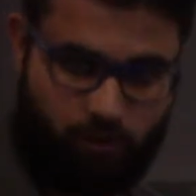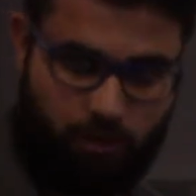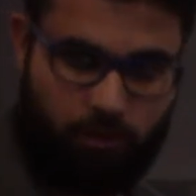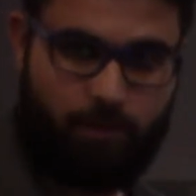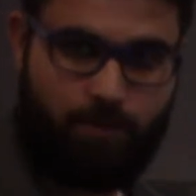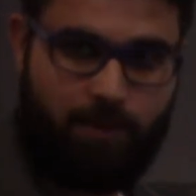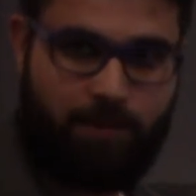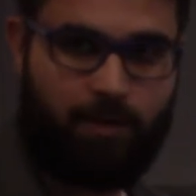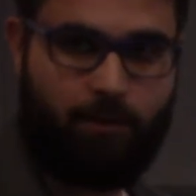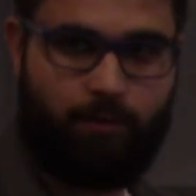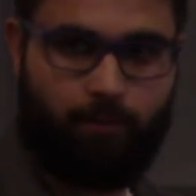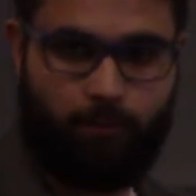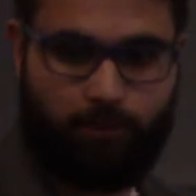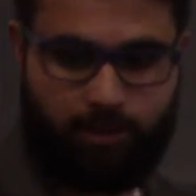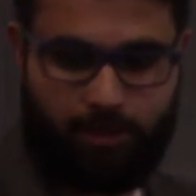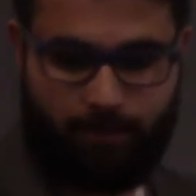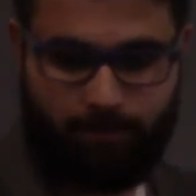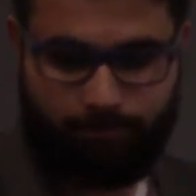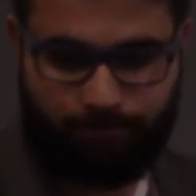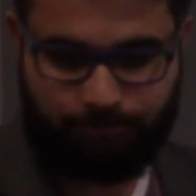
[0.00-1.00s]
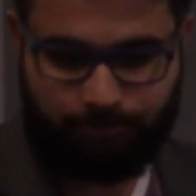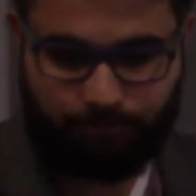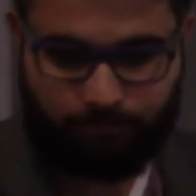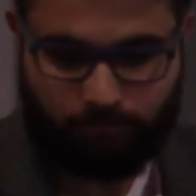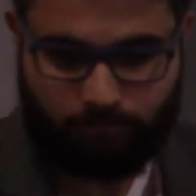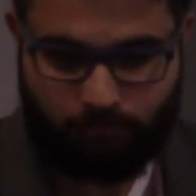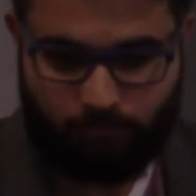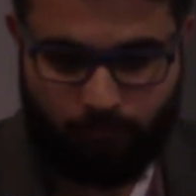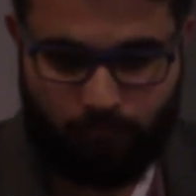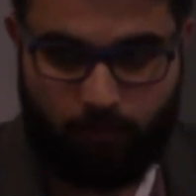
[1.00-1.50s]
I'll repeat that one more time.
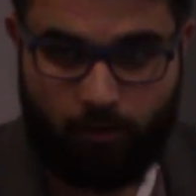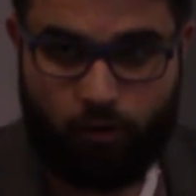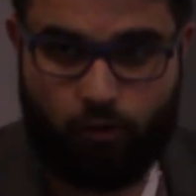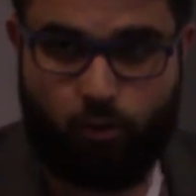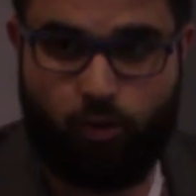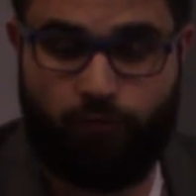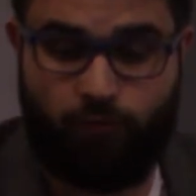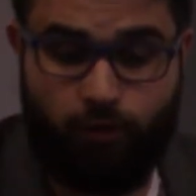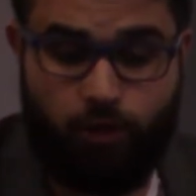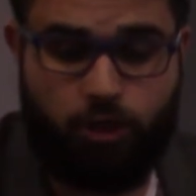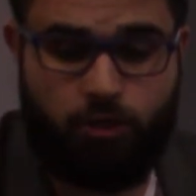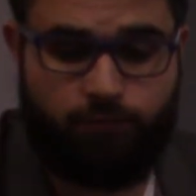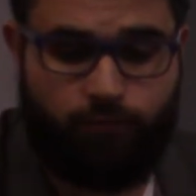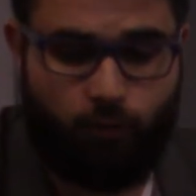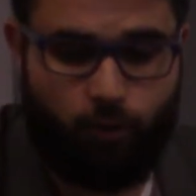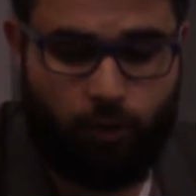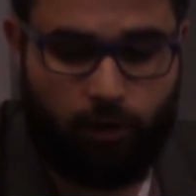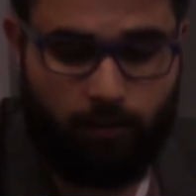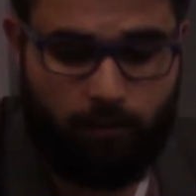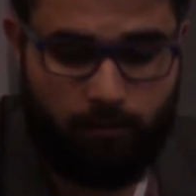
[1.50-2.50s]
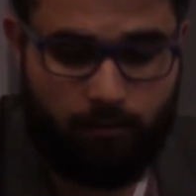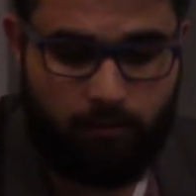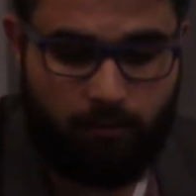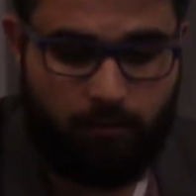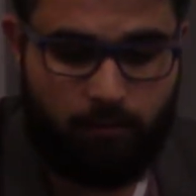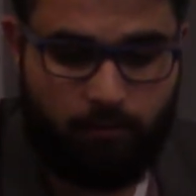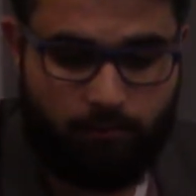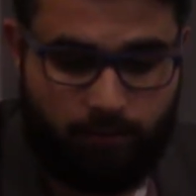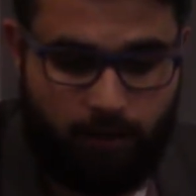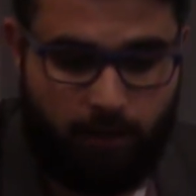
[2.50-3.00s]
So the first 4,
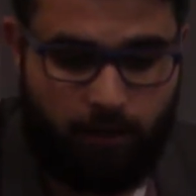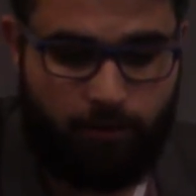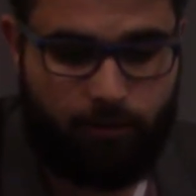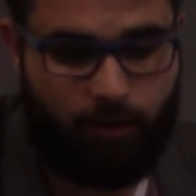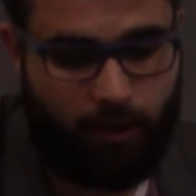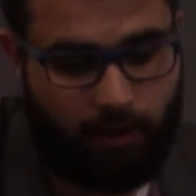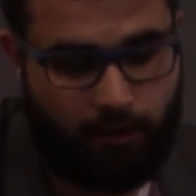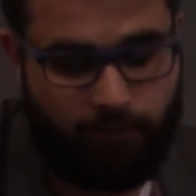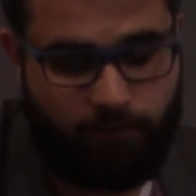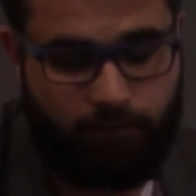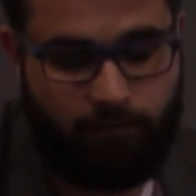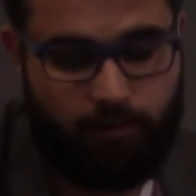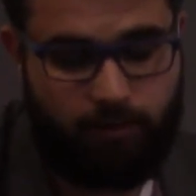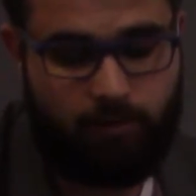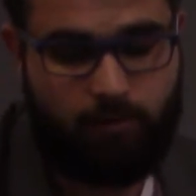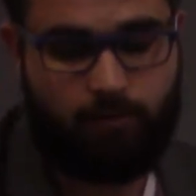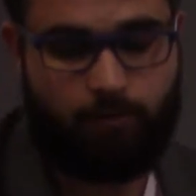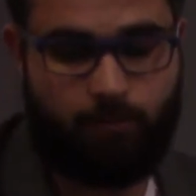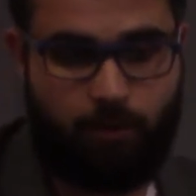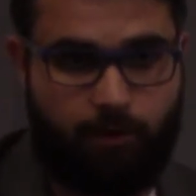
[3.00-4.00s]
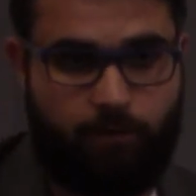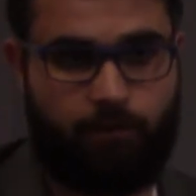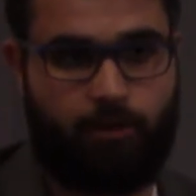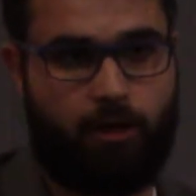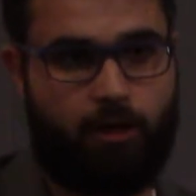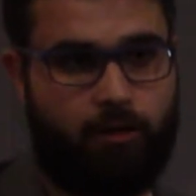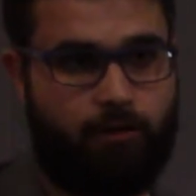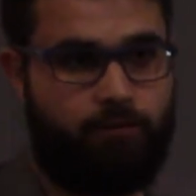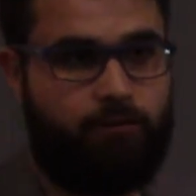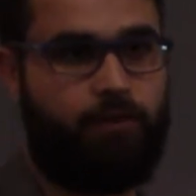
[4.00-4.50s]
father of, brother
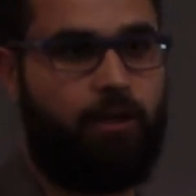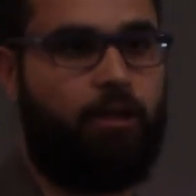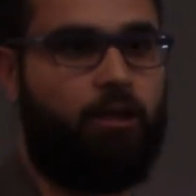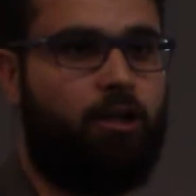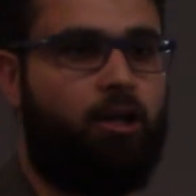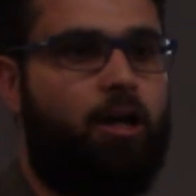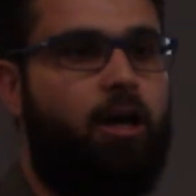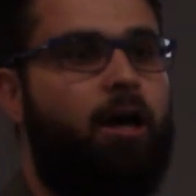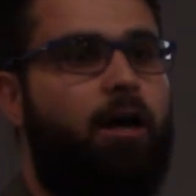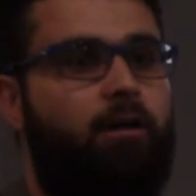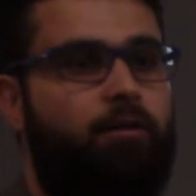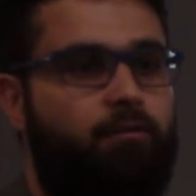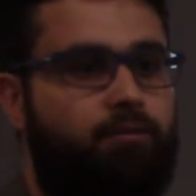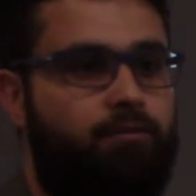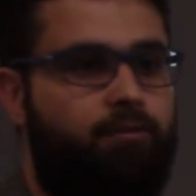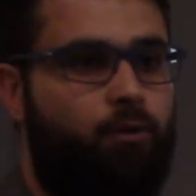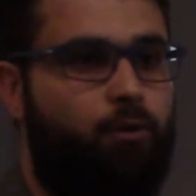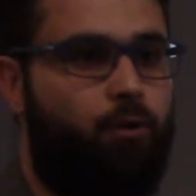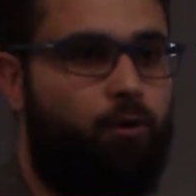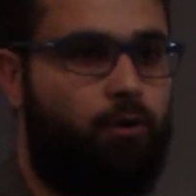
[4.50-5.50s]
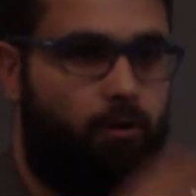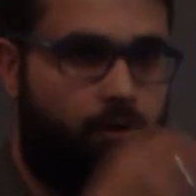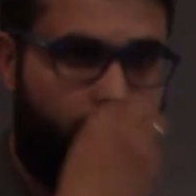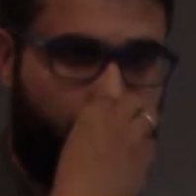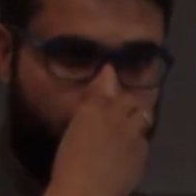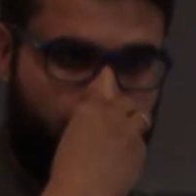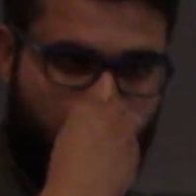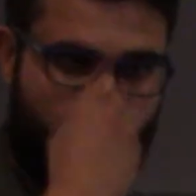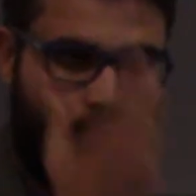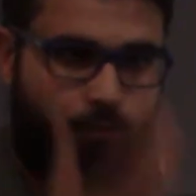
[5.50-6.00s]
of, in-law of, or
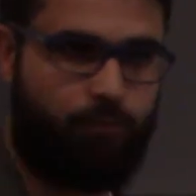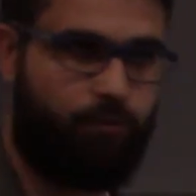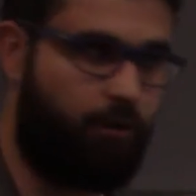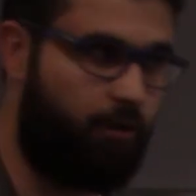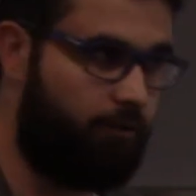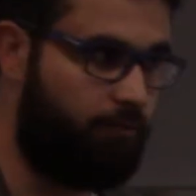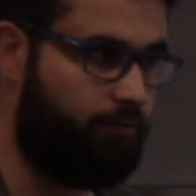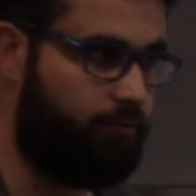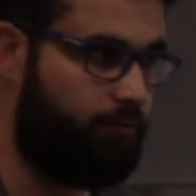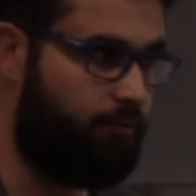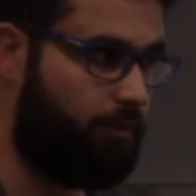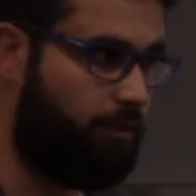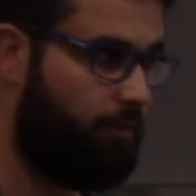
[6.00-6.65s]
the mouth of,